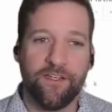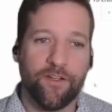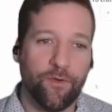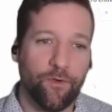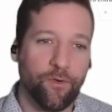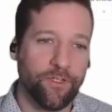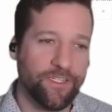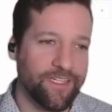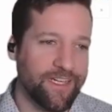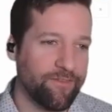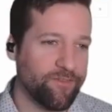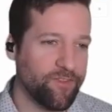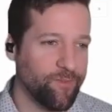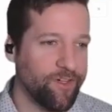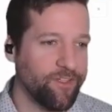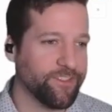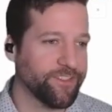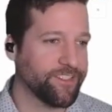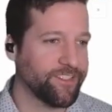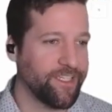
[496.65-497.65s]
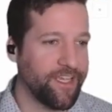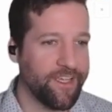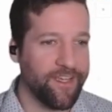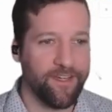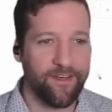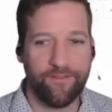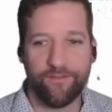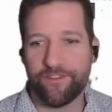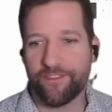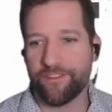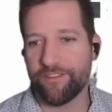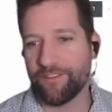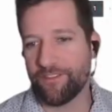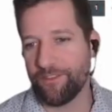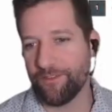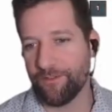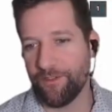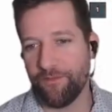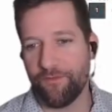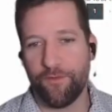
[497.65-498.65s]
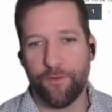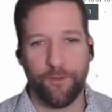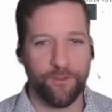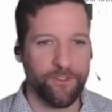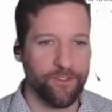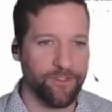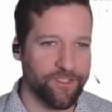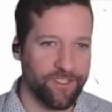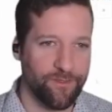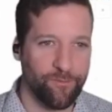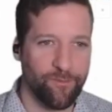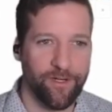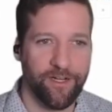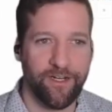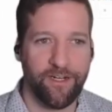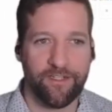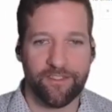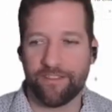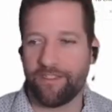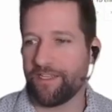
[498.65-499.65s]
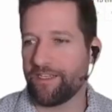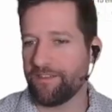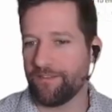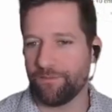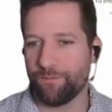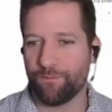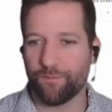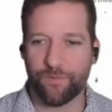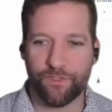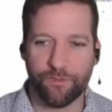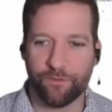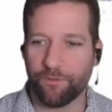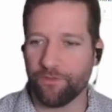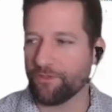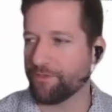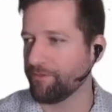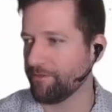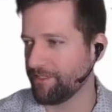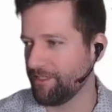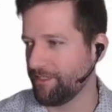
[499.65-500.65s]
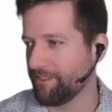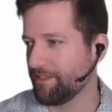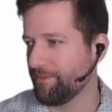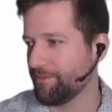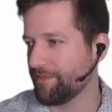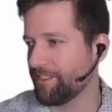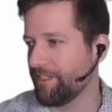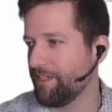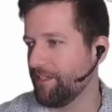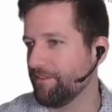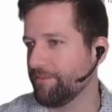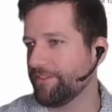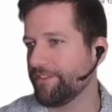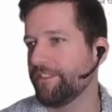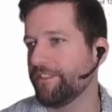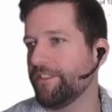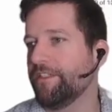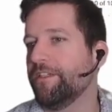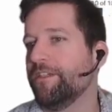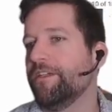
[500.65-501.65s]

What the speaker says: or you could have them all saved to a folder somewhere so they can scroll through and look themselves.